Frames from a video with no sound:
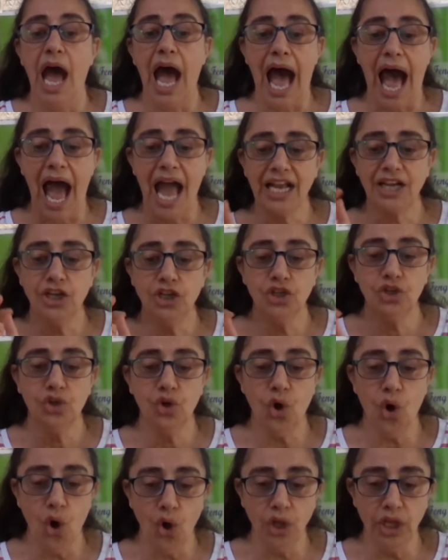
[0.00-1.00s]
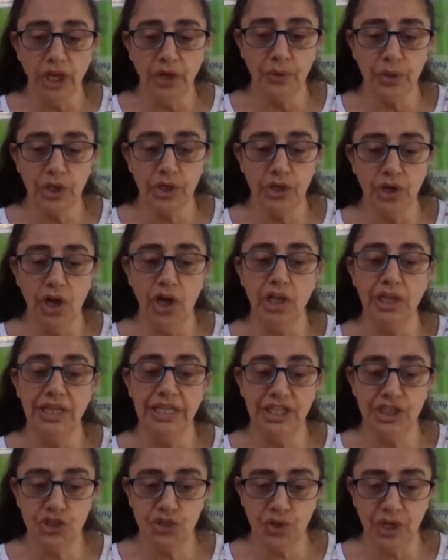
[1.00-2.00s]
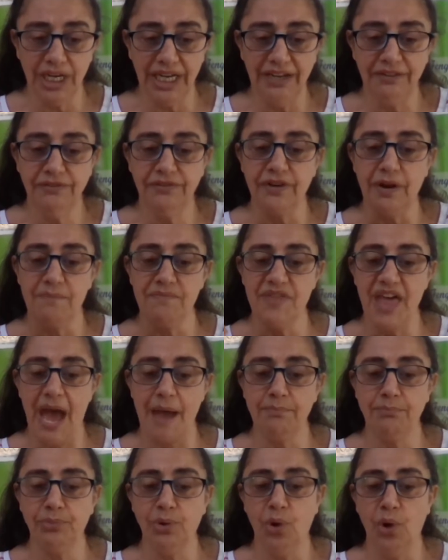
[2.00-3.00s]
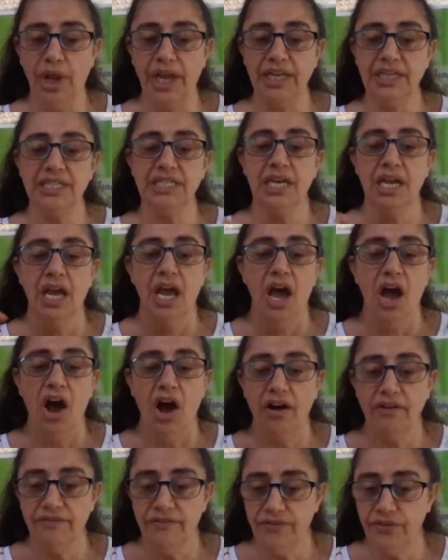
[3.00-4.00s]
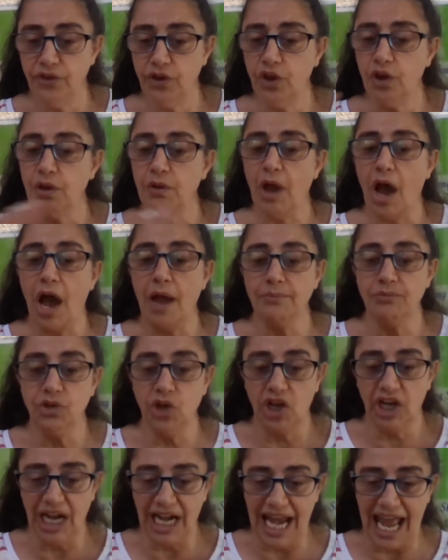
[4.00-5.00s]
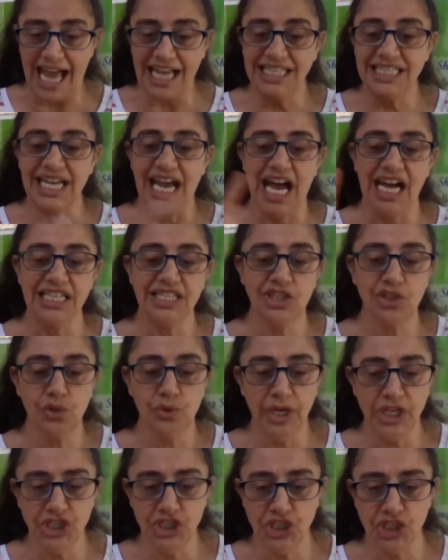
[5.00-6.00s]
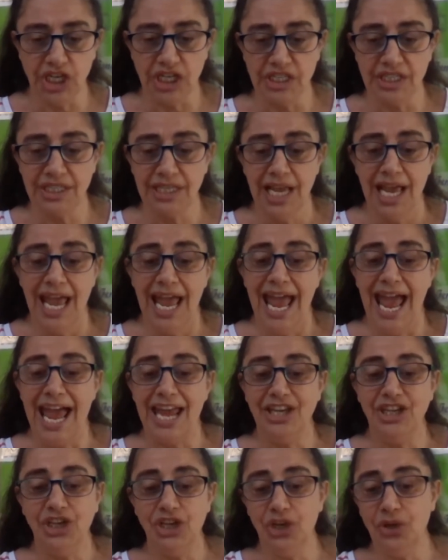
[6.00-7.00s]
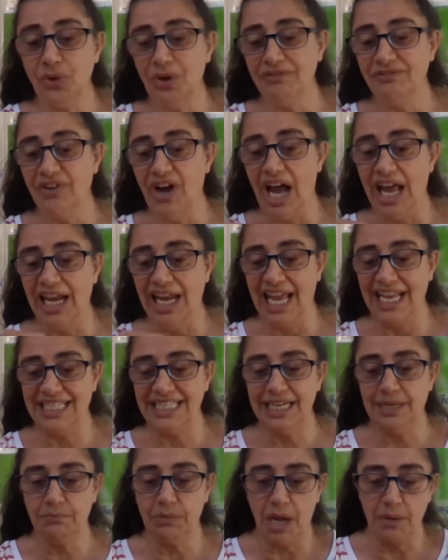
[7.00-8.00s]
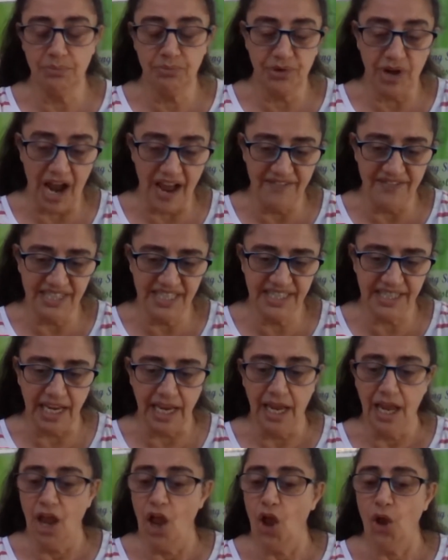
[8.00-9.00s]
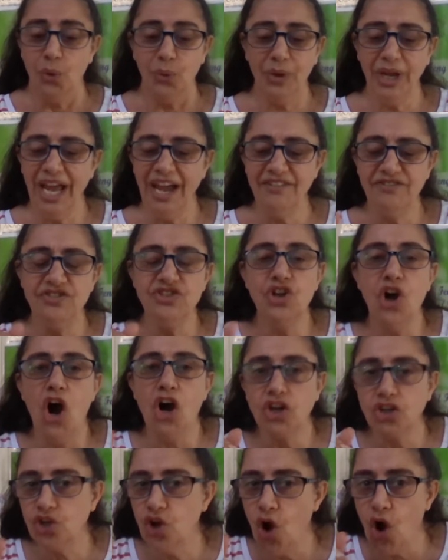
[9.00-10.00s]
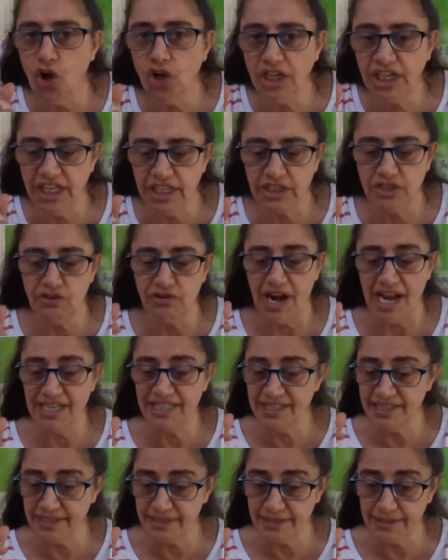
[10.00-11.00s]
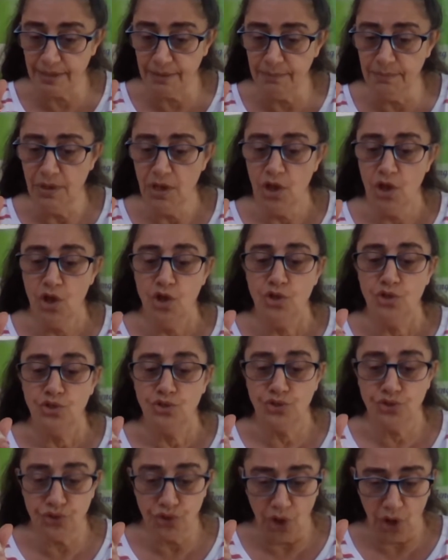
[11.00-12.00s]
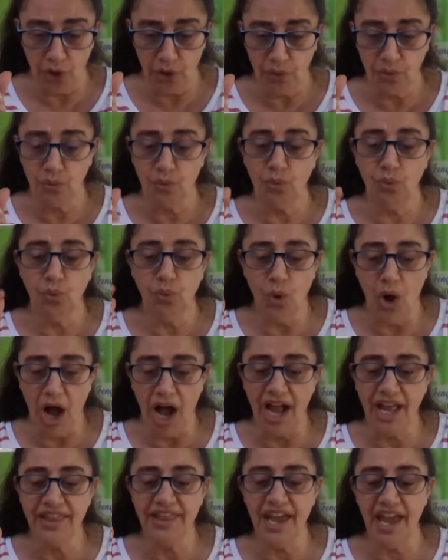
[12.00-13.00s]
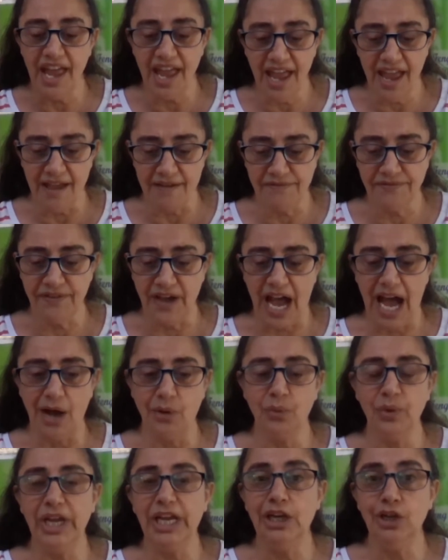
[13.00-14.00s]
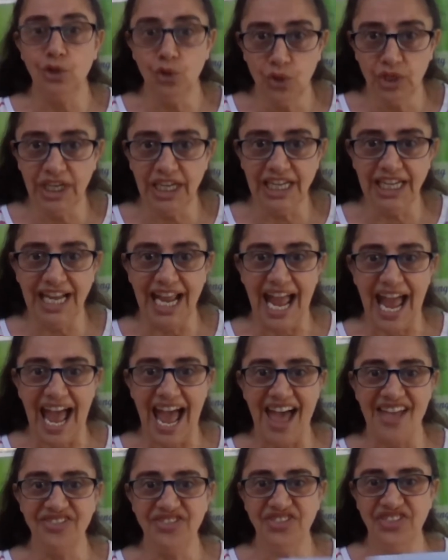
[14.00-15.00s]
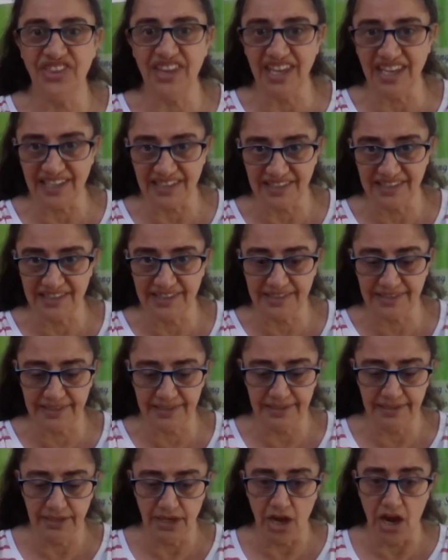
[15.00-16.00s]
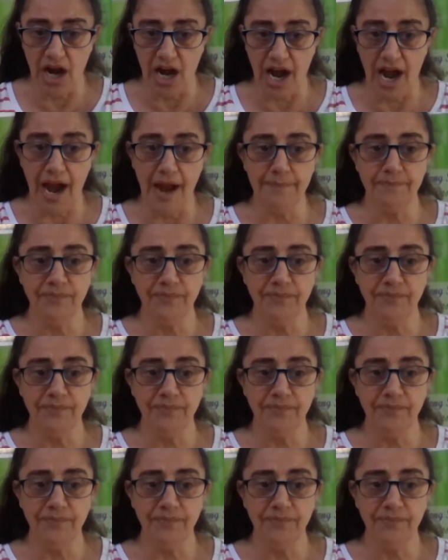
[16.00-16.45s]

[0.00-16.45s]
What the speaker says: I can call you a girl literally from that point of view. I'm not allowed to ask questions and you are violating my privacy. We have not conquered racism. So why the F are we looking at this? All right.